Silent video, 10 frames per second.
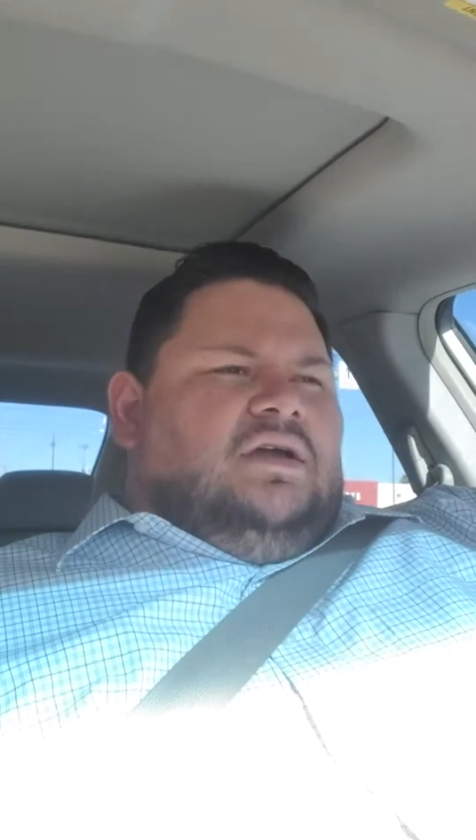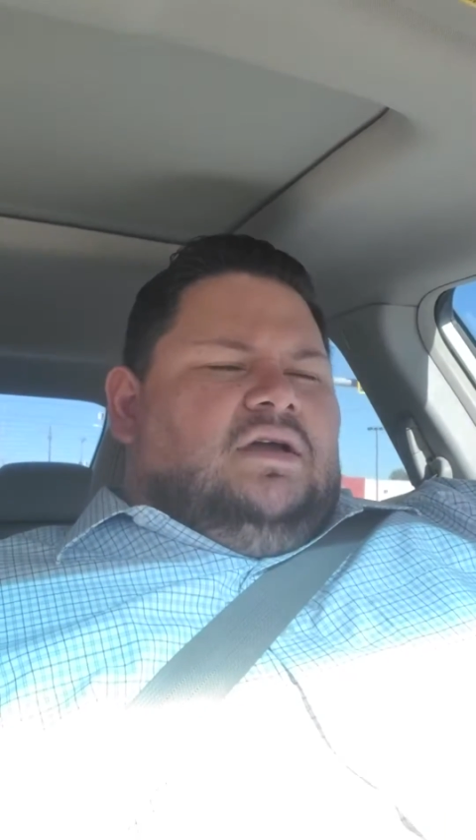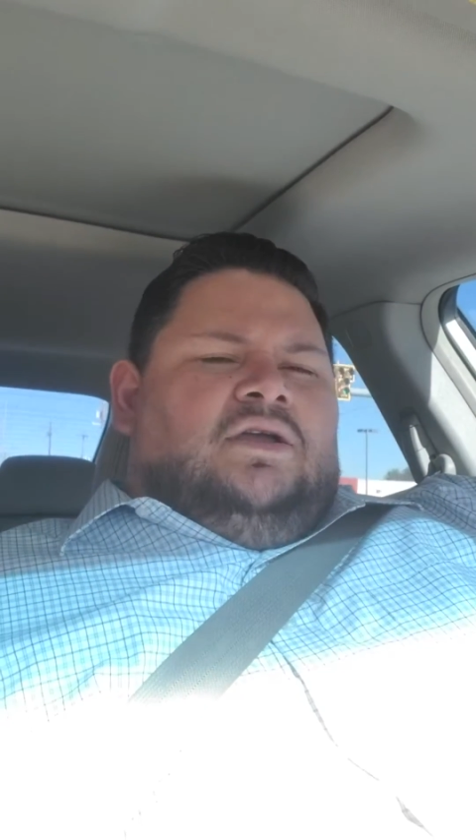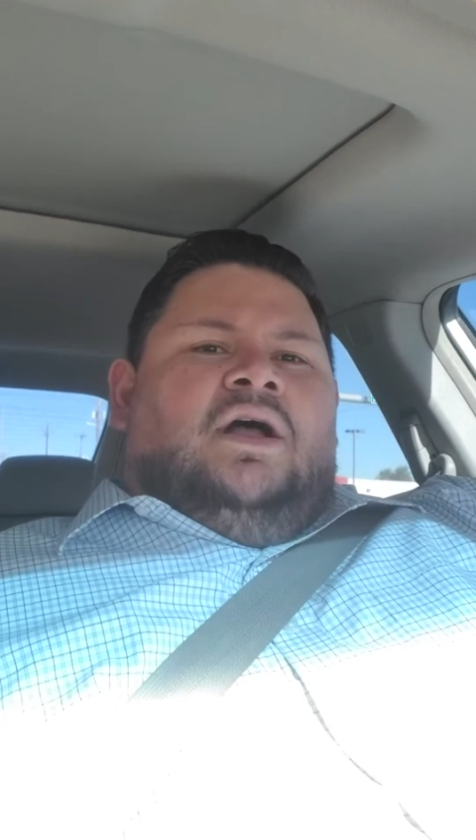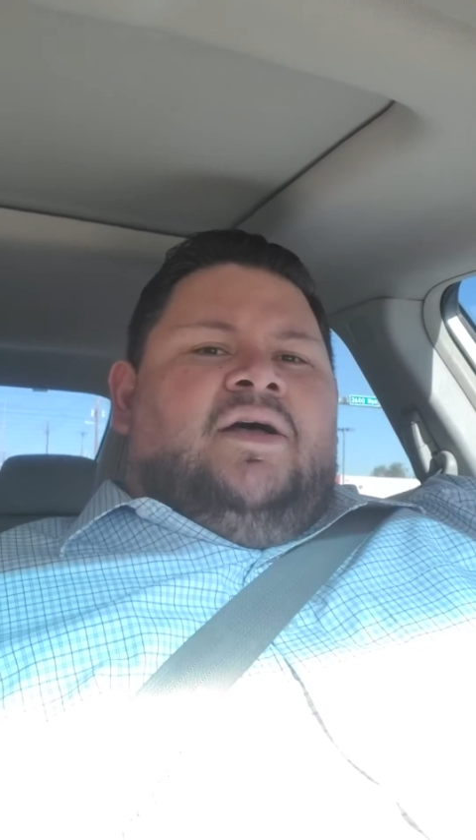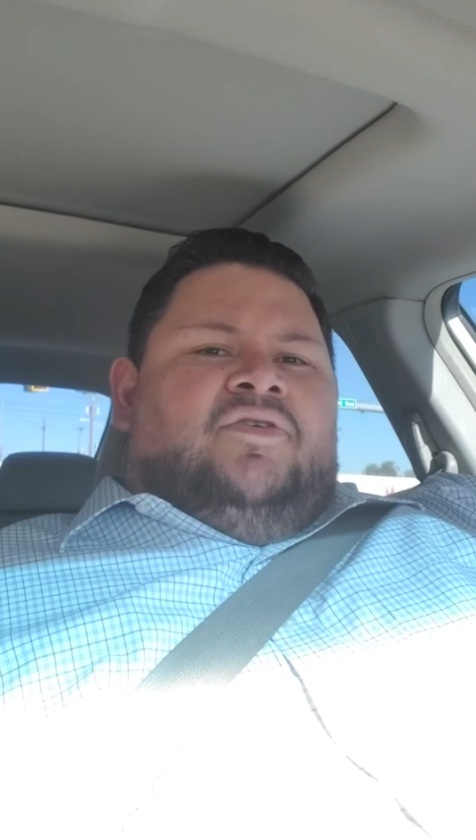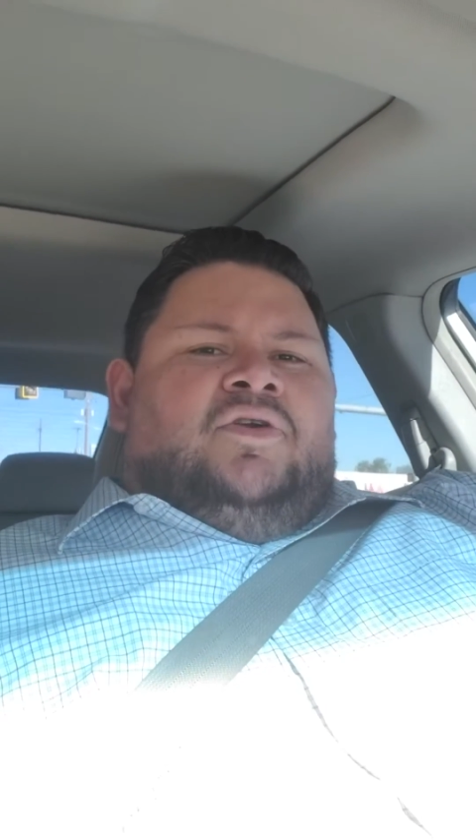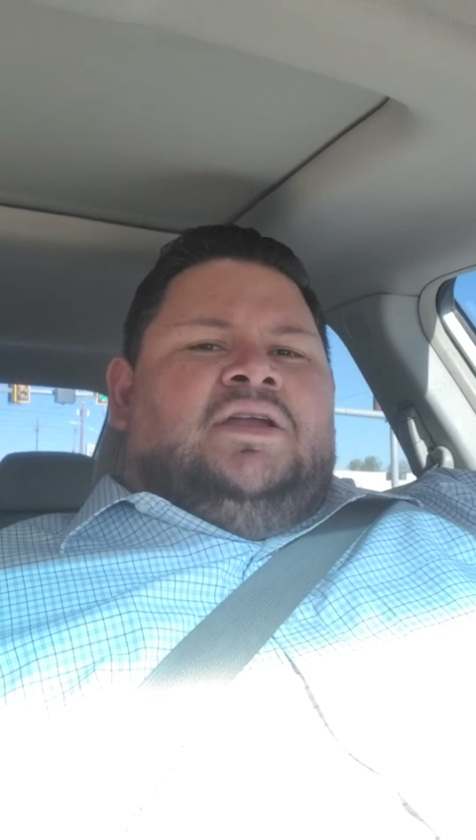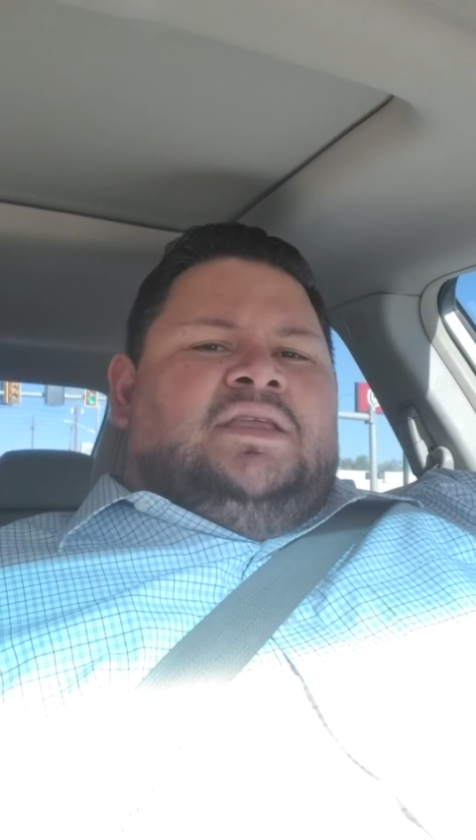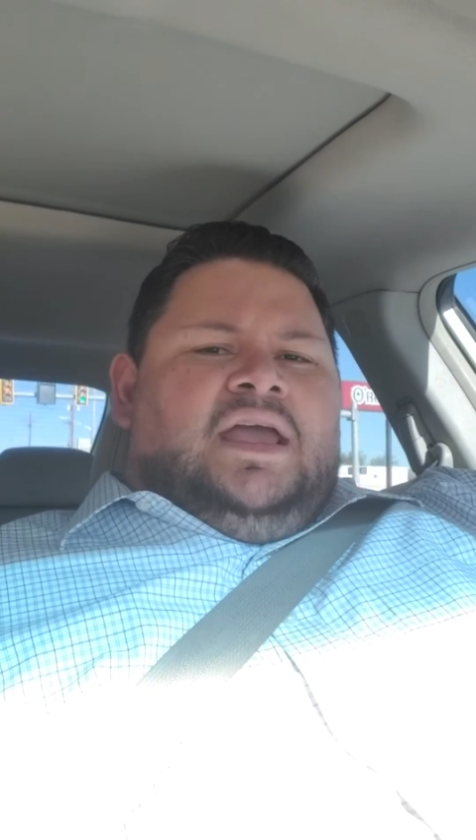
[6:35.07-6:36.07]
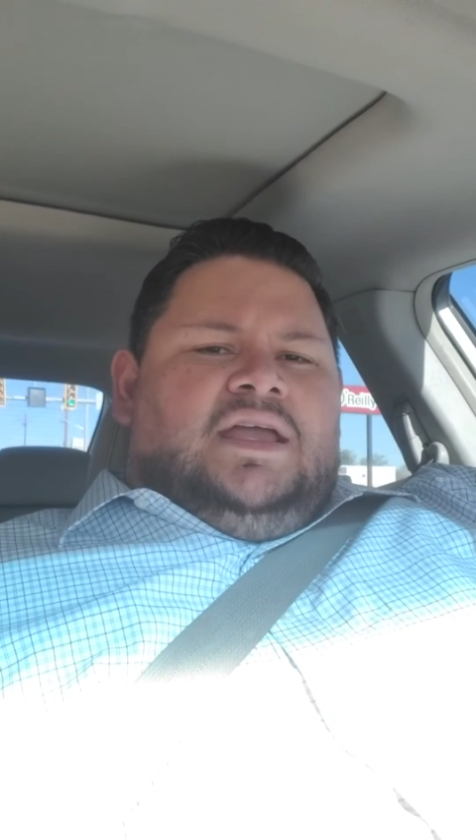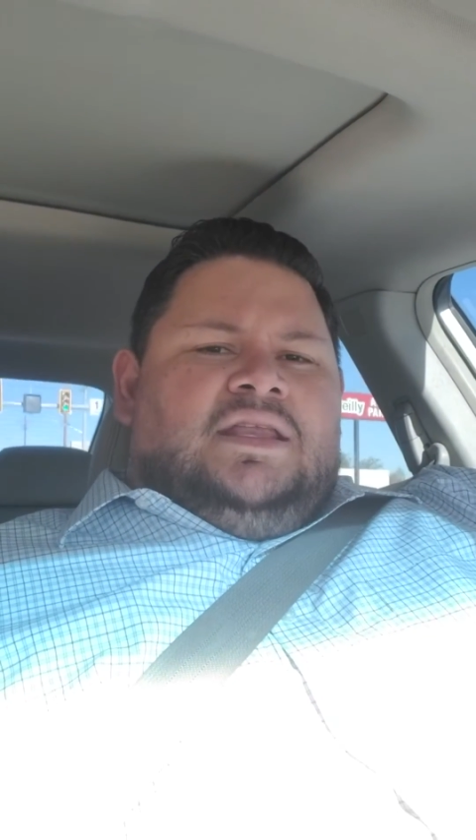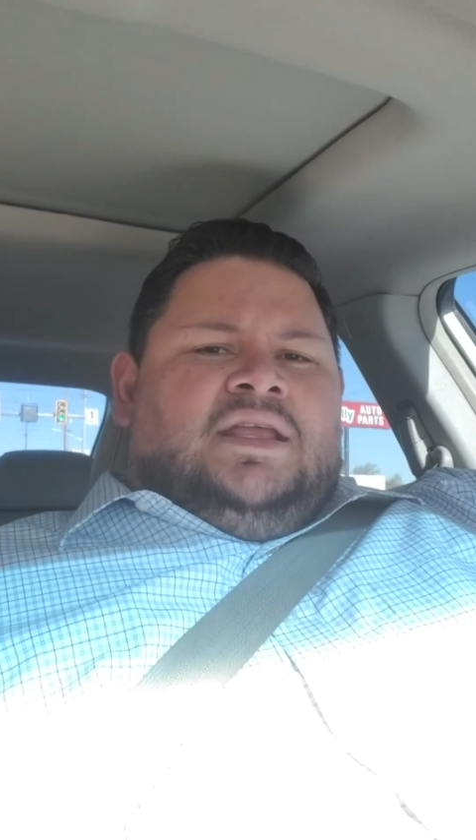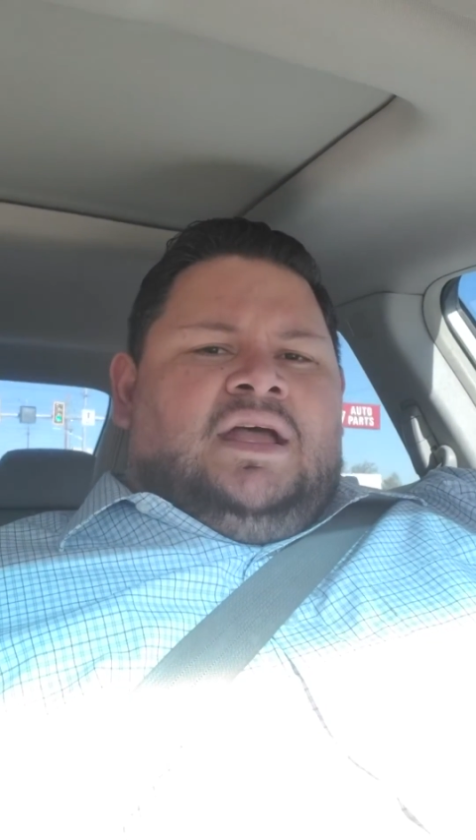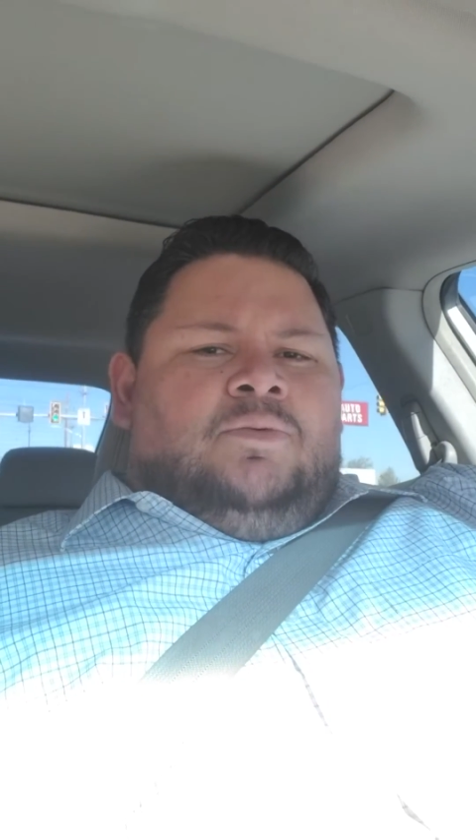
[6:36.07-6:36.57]
Y'all have a great day,
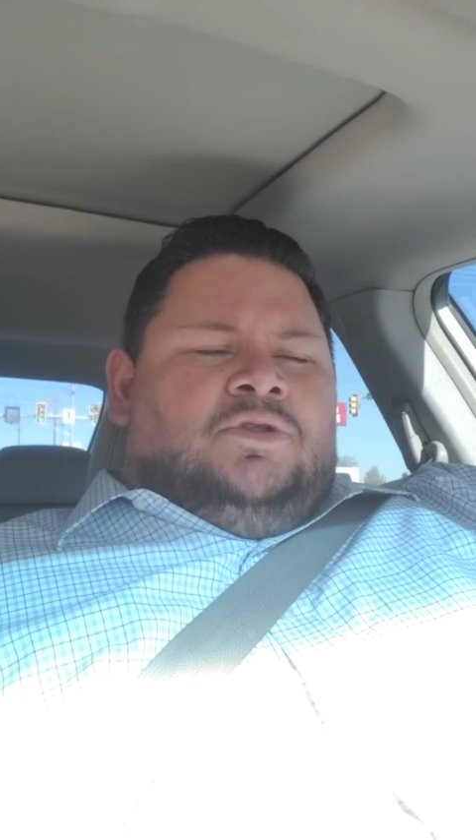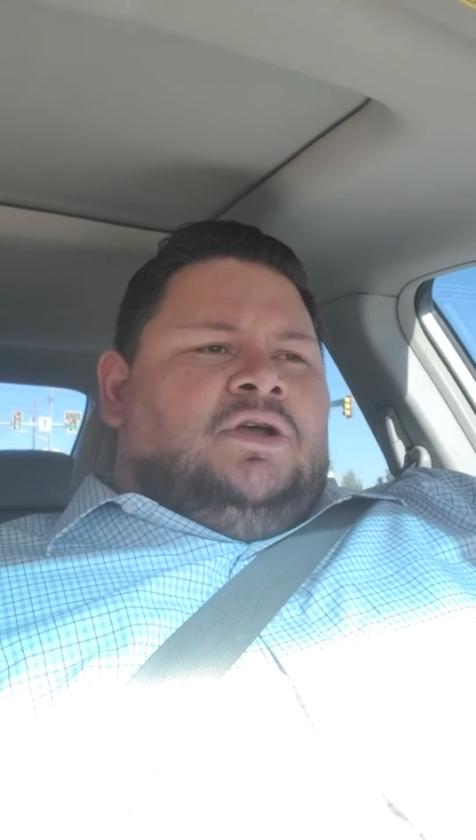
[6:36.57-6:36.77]
and we'll